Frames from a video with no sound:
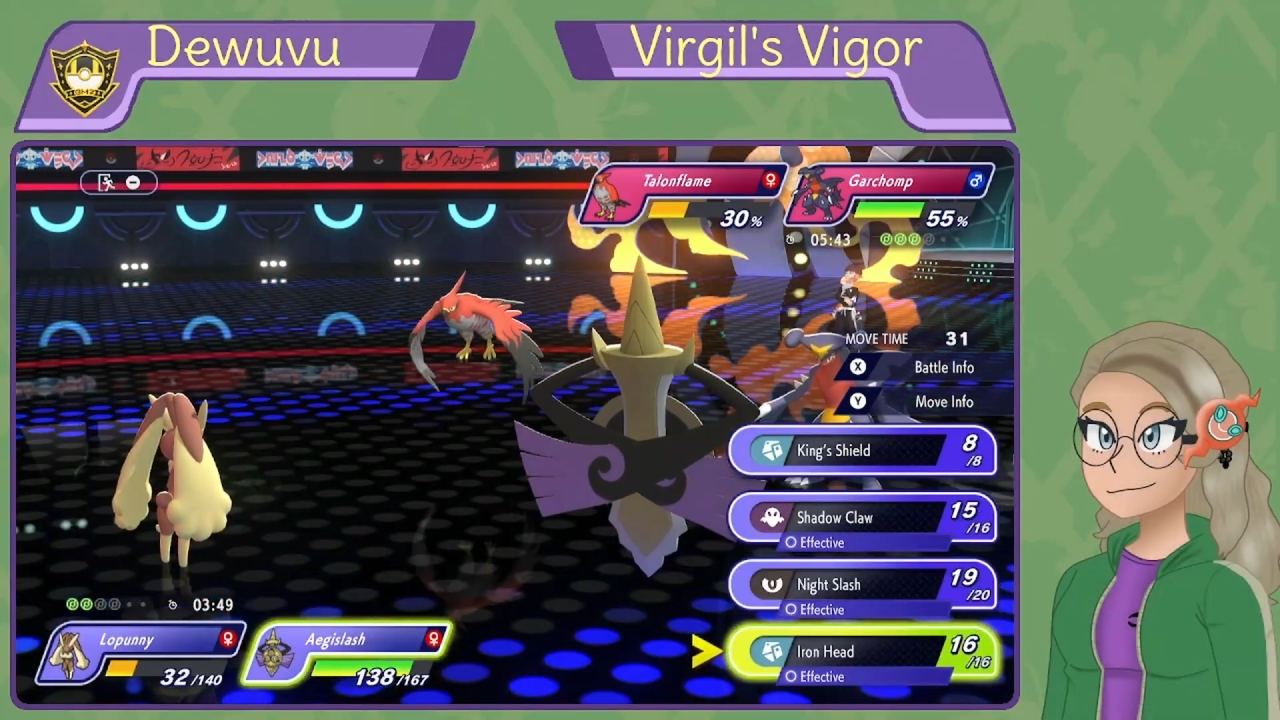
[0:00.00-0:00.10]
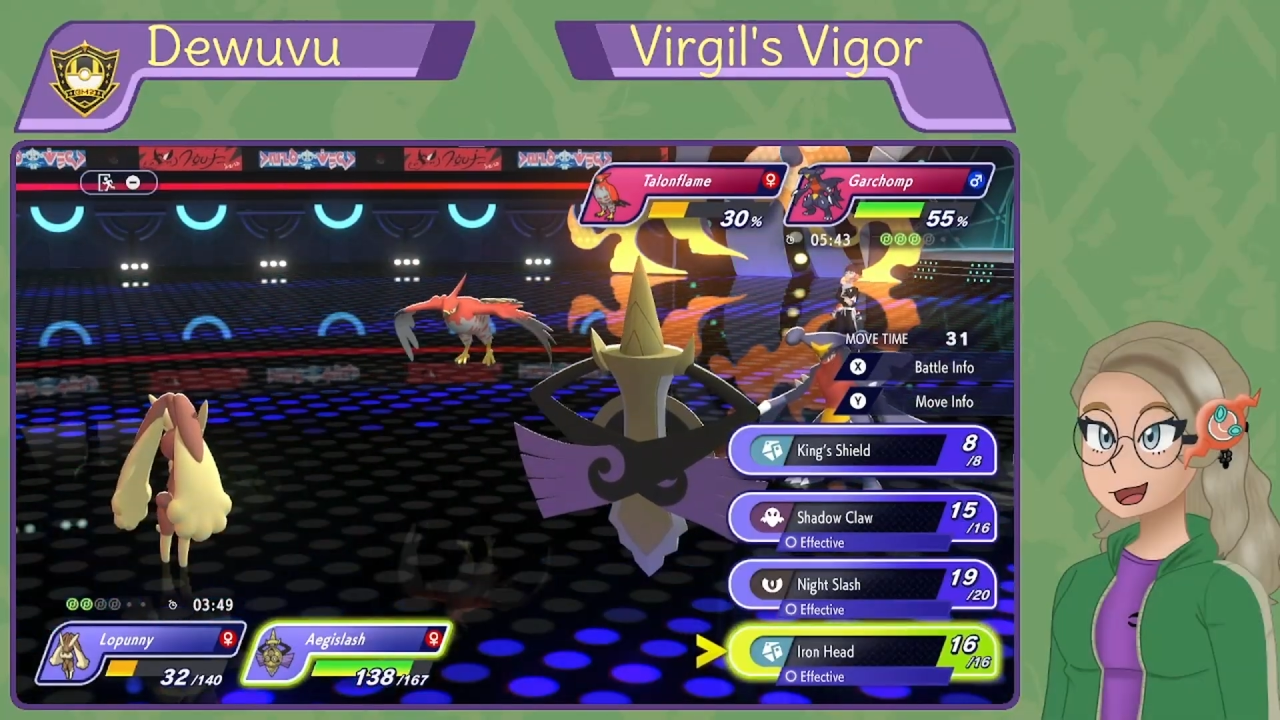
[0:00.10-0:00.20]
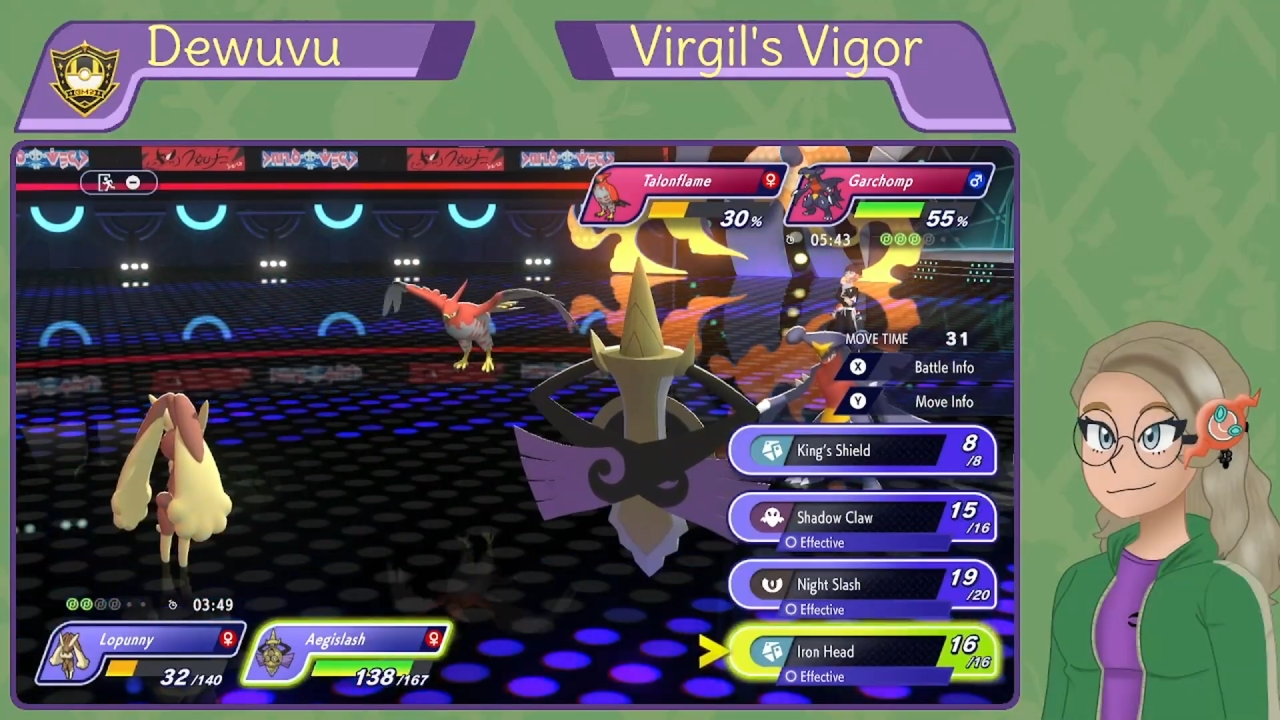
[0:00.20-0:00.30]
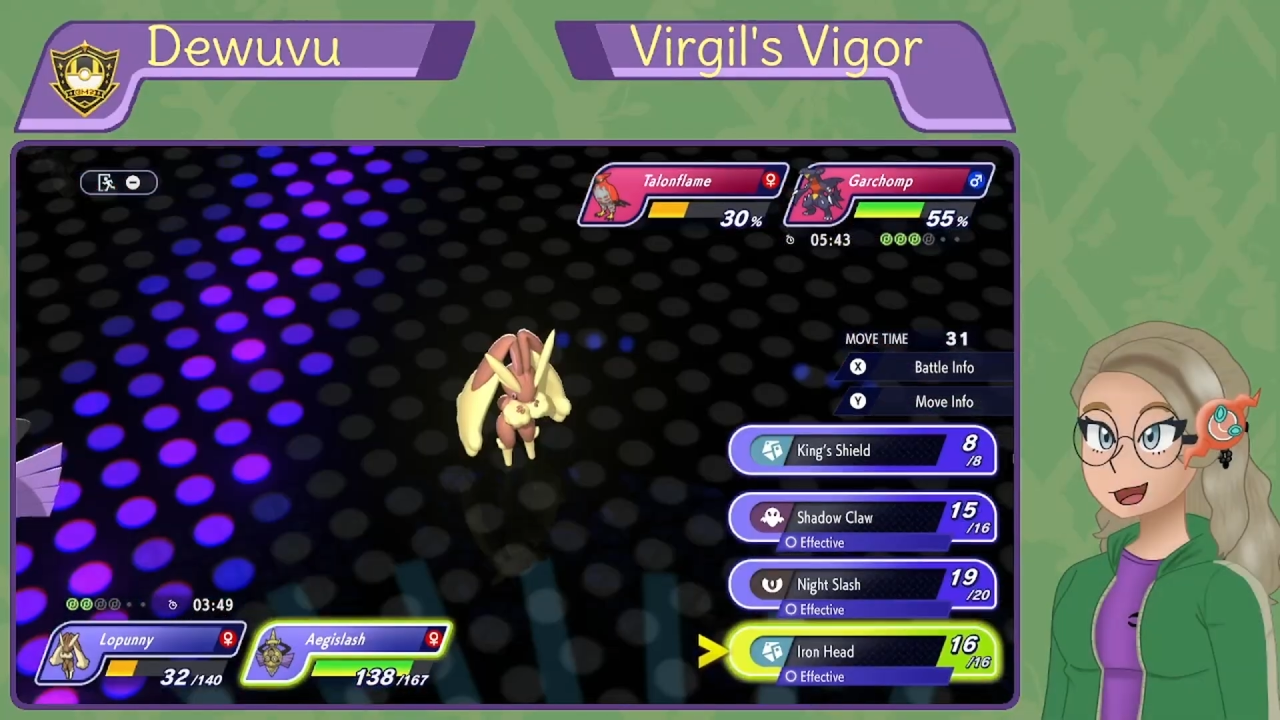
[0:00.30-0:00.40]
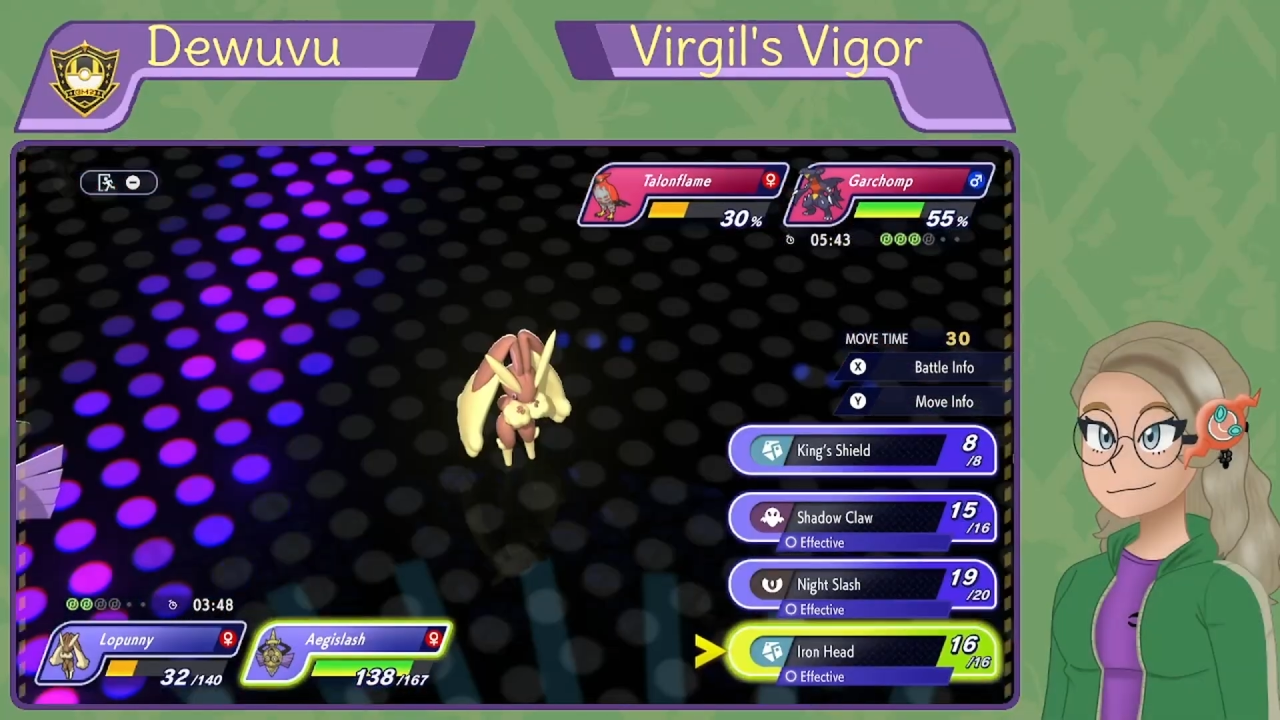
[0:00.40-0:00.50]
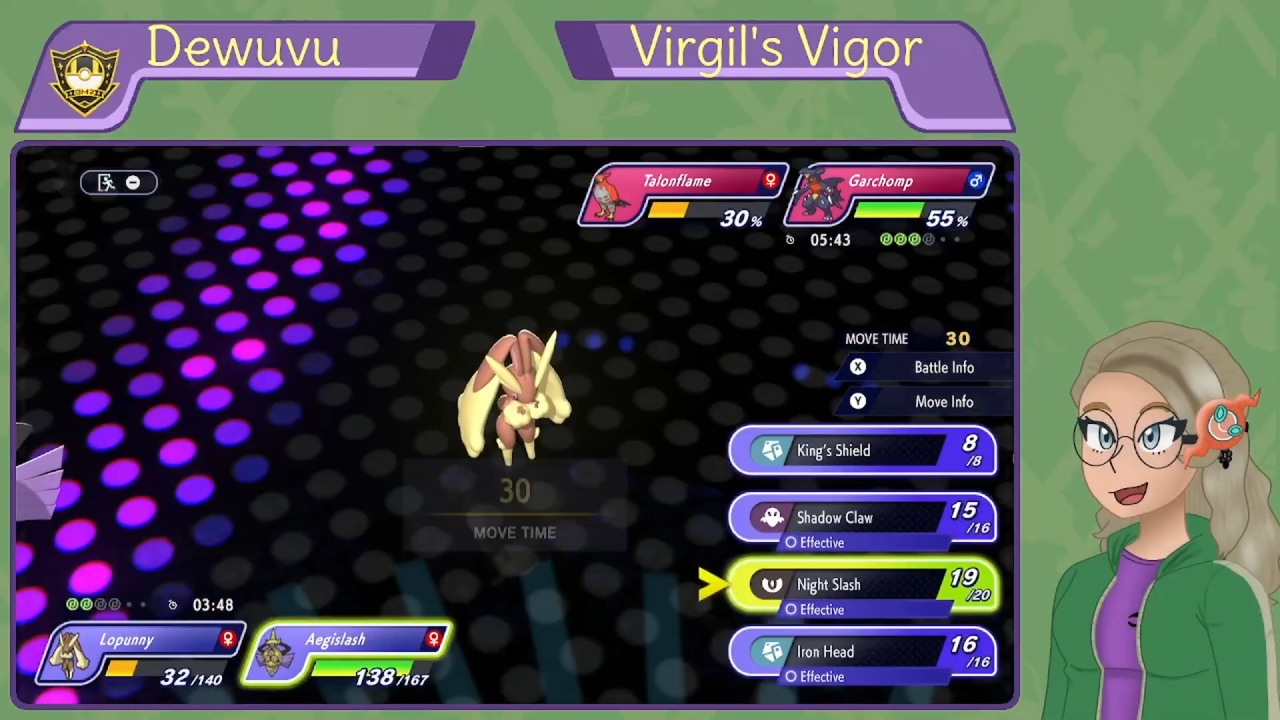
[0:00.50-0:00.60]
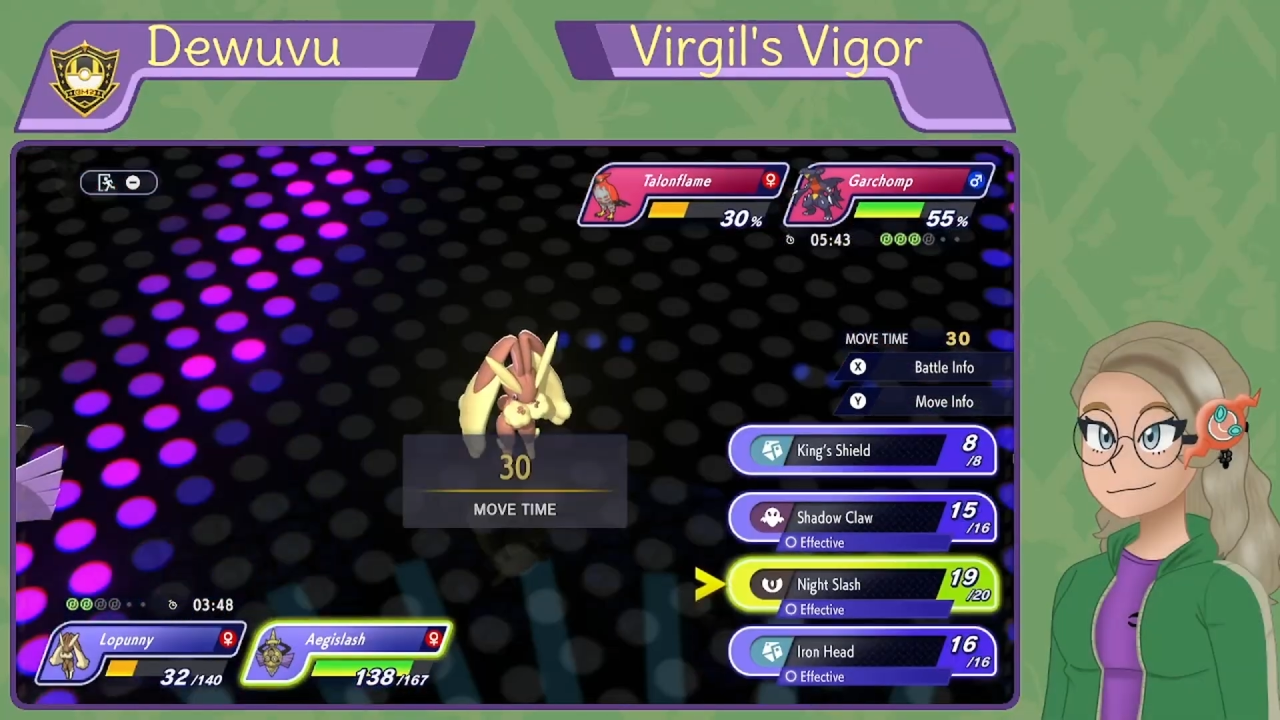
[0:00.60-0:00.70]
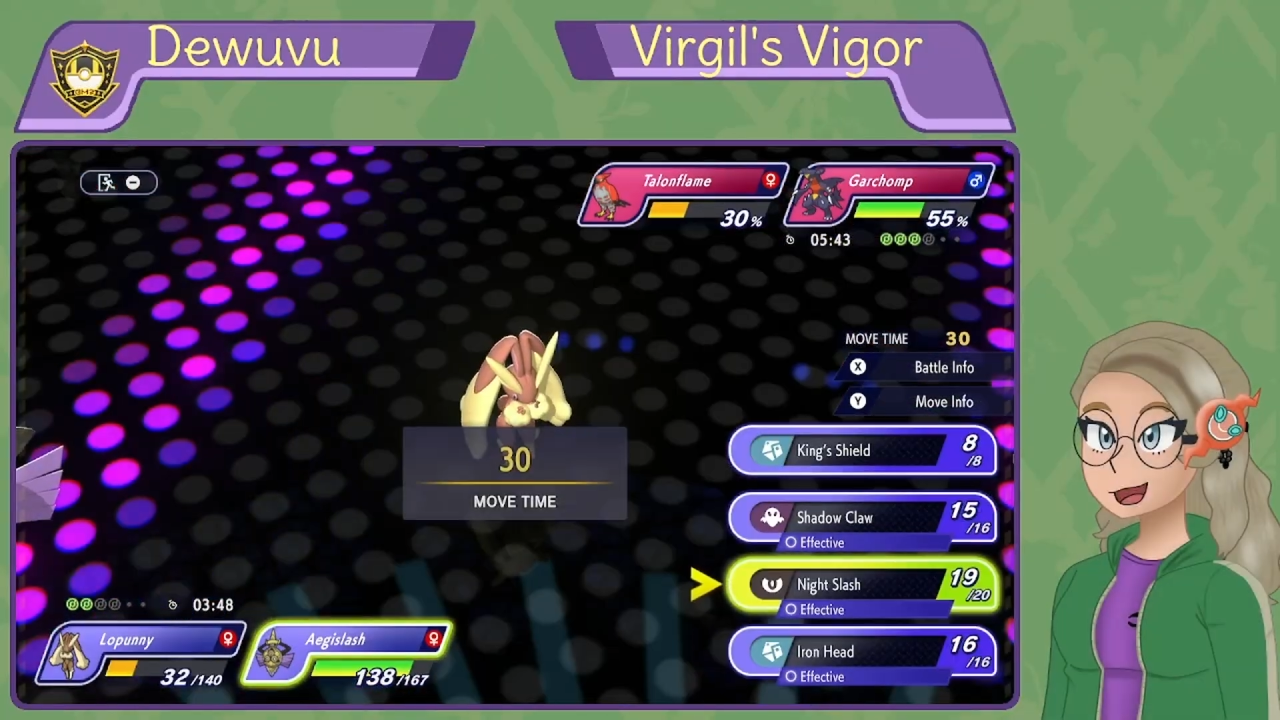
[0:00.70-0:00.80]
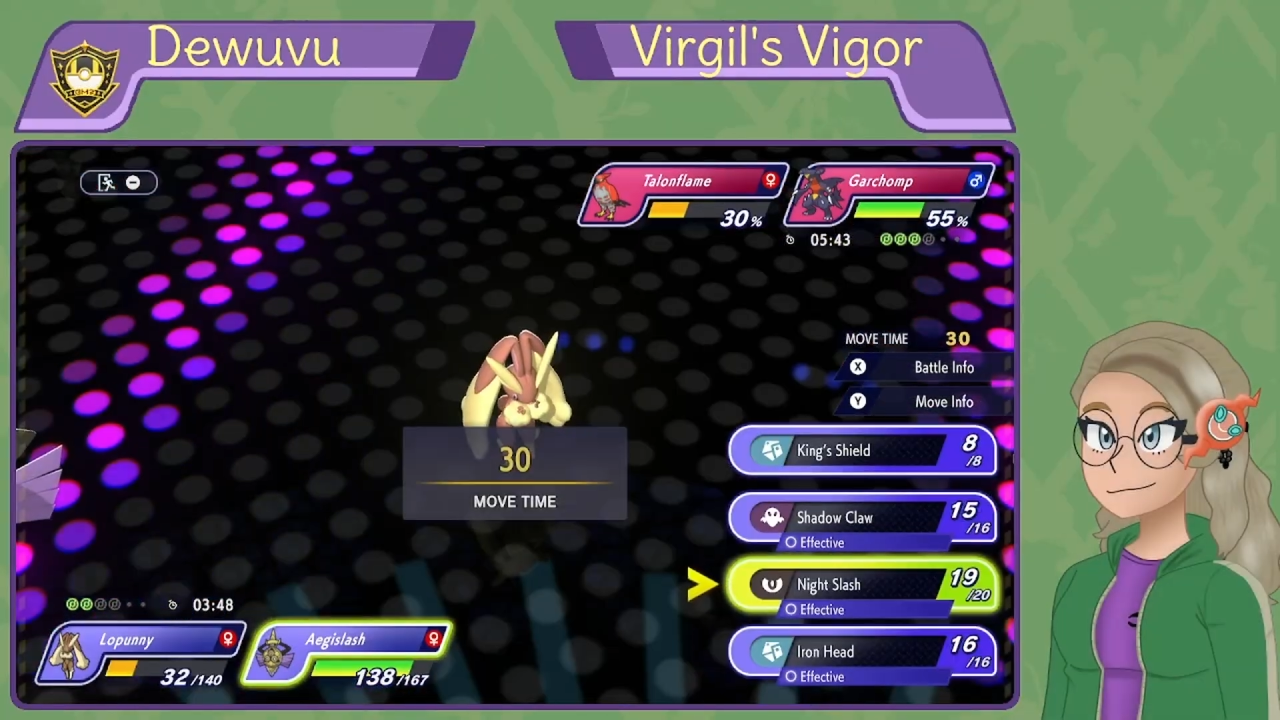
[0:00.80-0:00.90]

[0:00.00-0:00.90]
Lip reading: good picks.